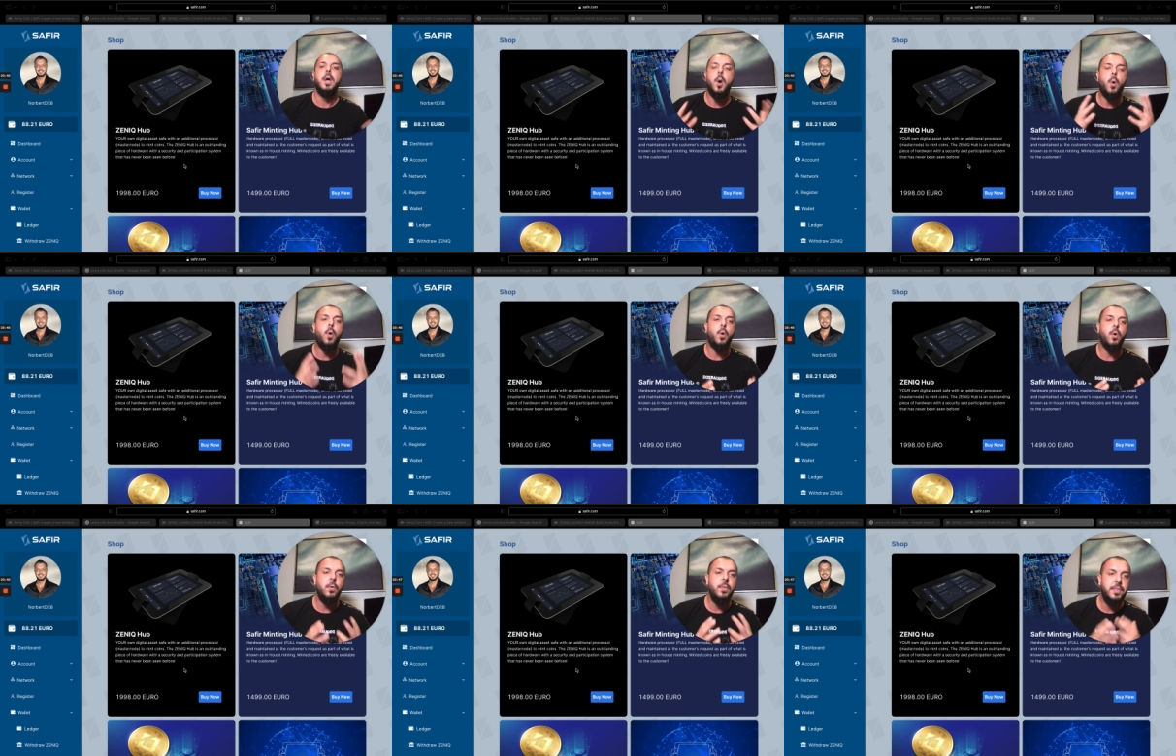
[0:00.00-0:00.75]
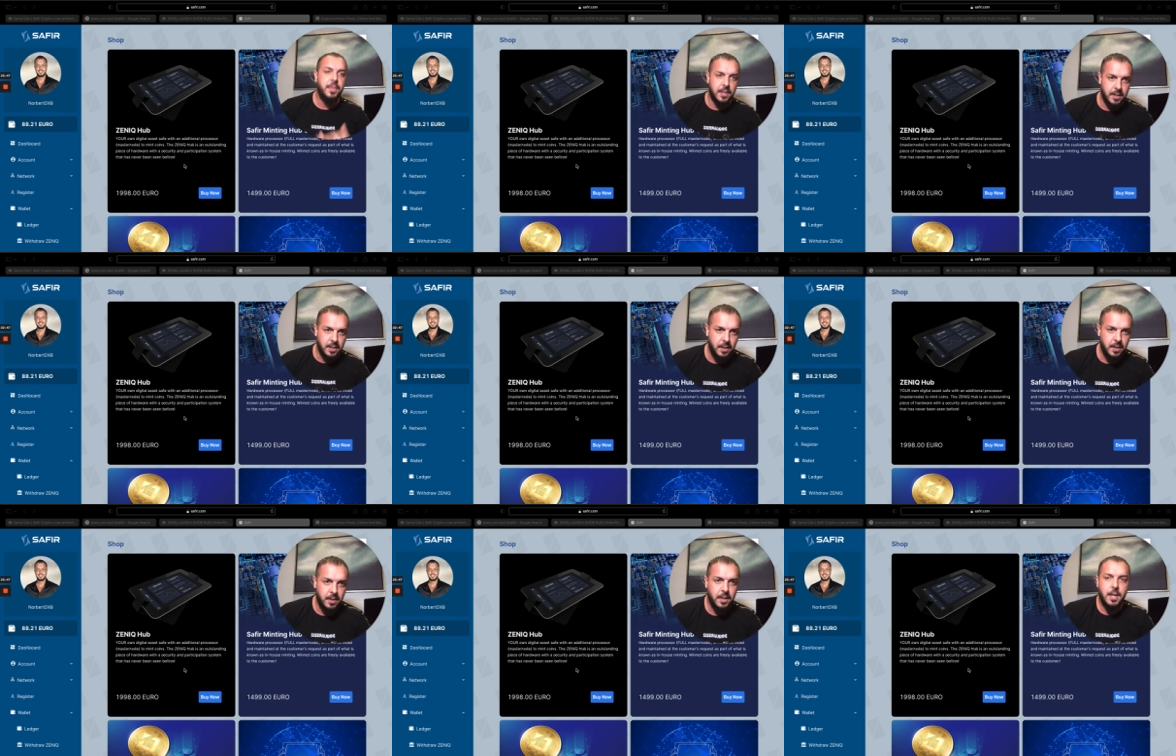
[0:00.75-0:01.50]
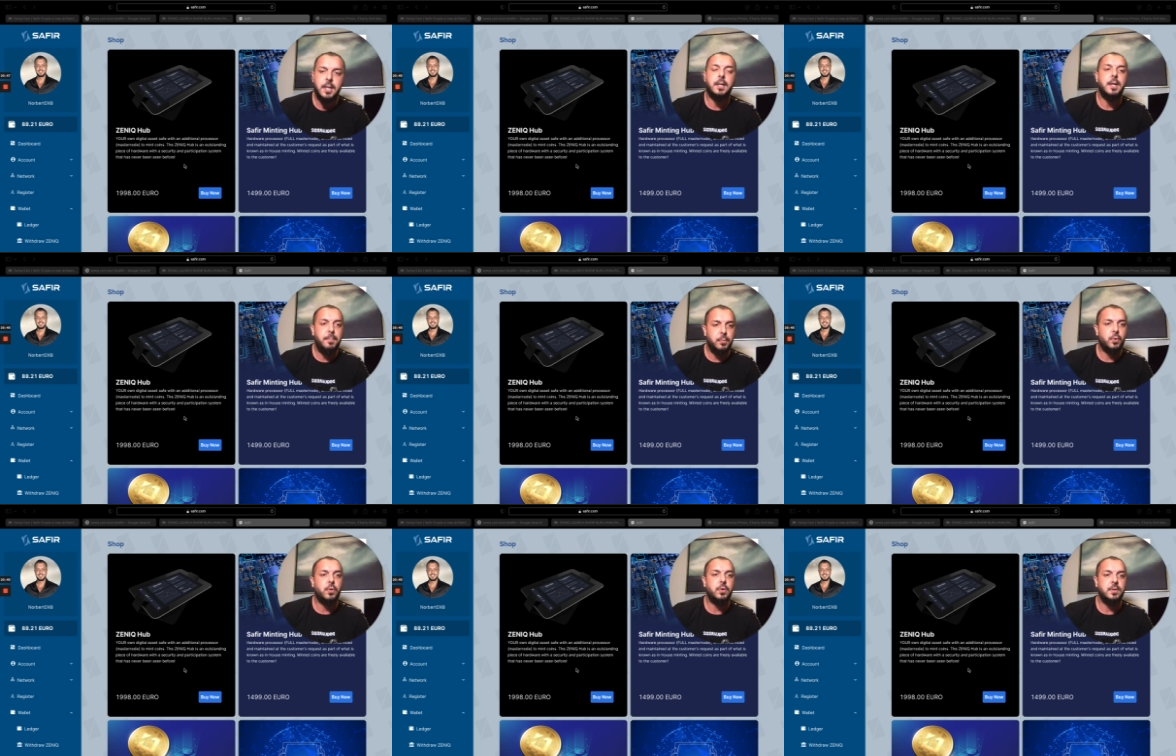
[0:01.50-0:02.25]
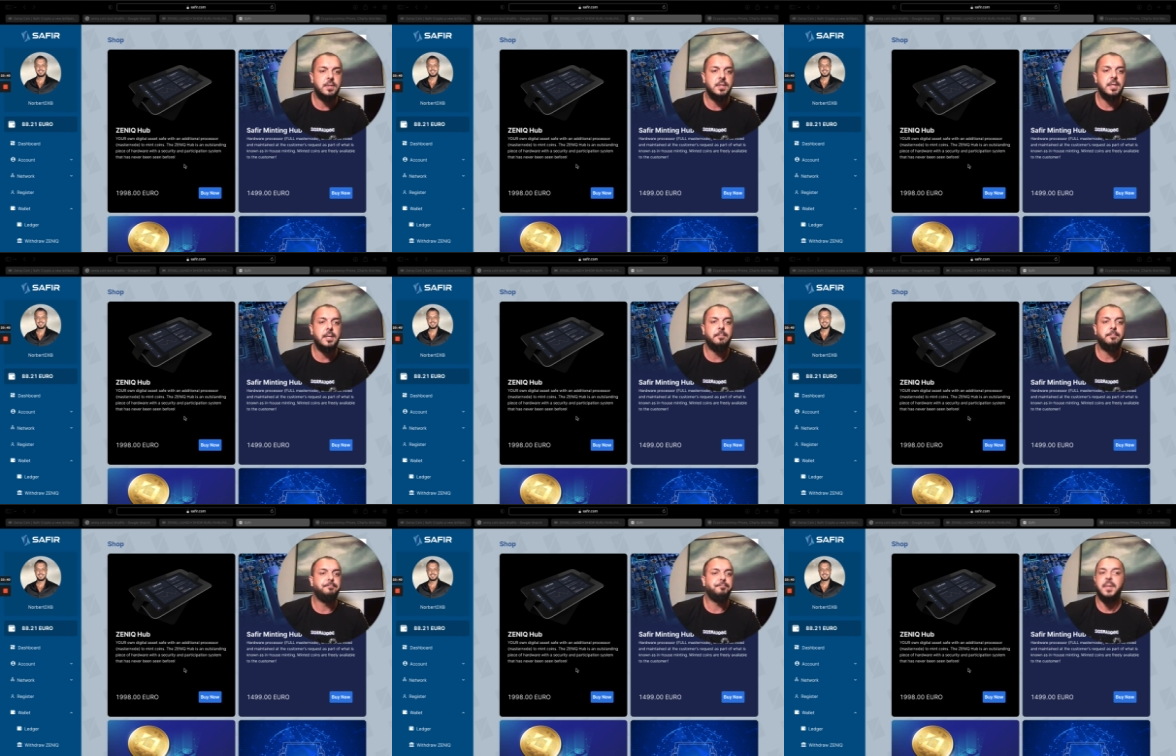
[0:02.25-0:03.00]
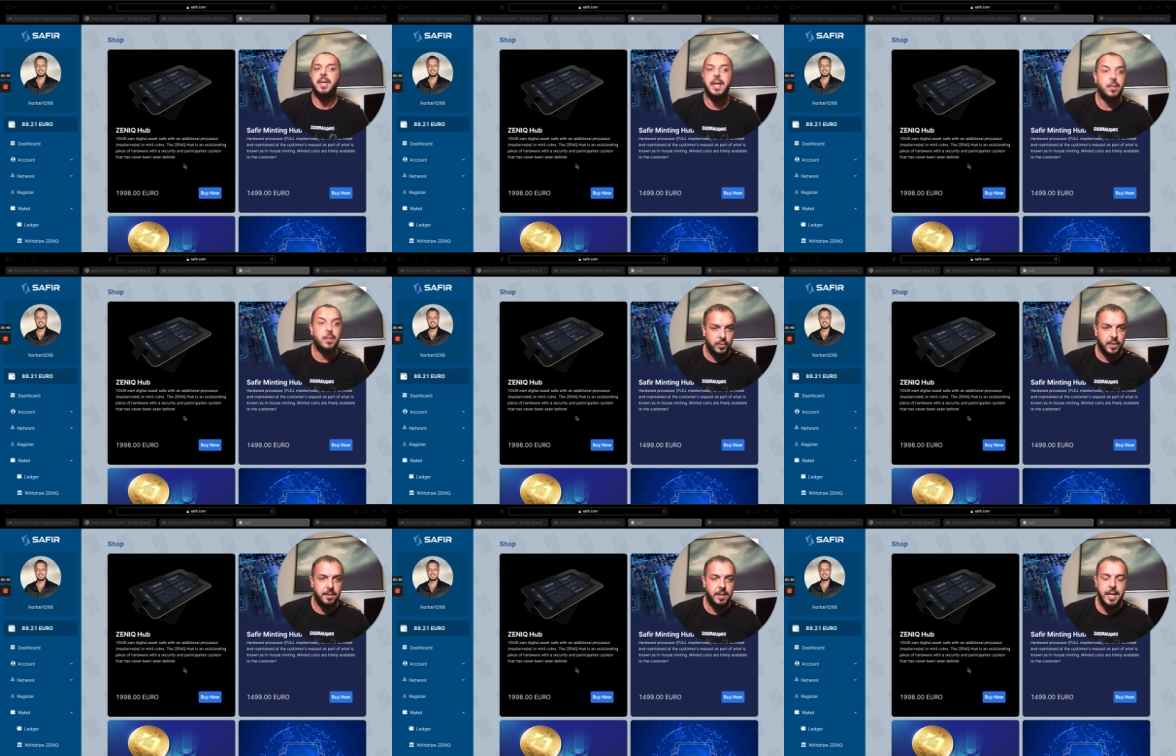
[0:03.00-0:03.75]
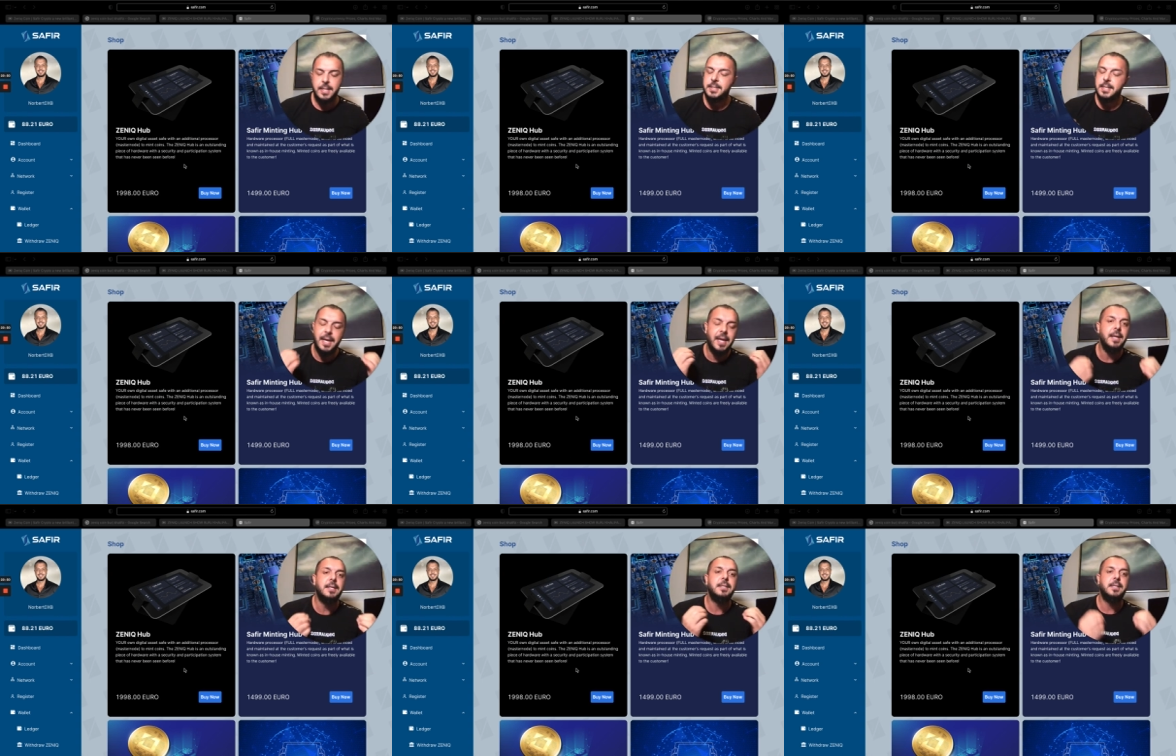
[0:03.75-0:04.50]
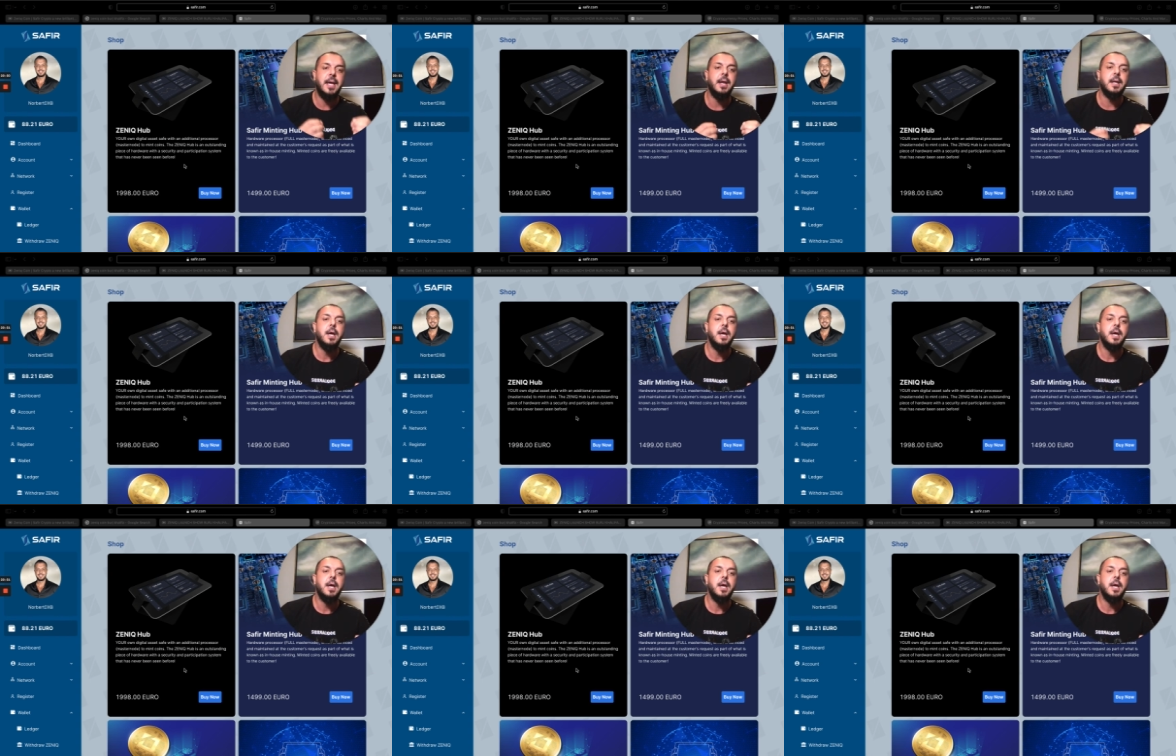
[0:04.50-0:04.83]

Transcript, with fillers: on the cryptocurrency industry. It's insane.